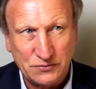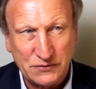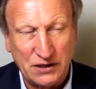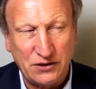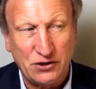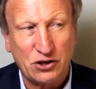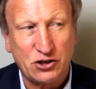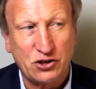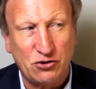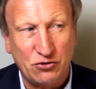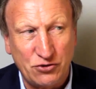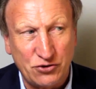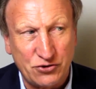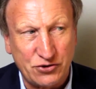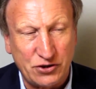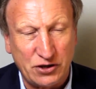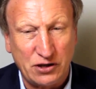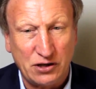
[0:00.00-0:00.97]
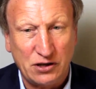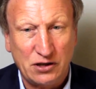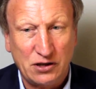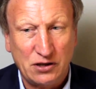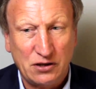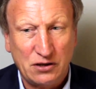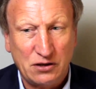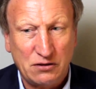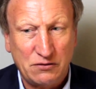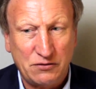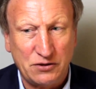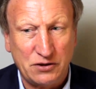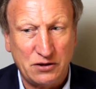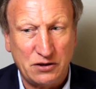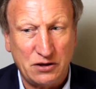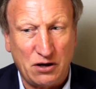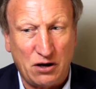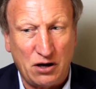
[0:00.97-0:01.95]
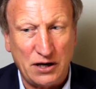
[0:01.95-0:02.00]
in the country, for
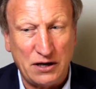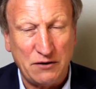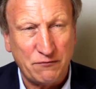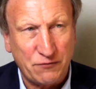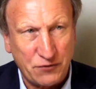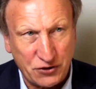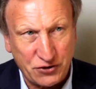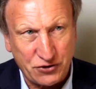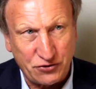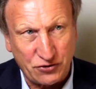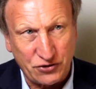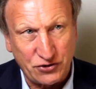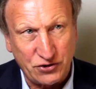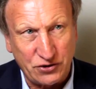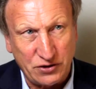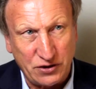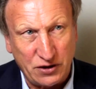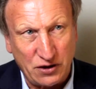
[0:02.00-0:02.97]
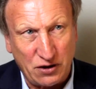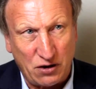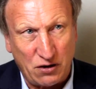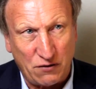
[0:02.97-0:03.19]
the infrastructure, the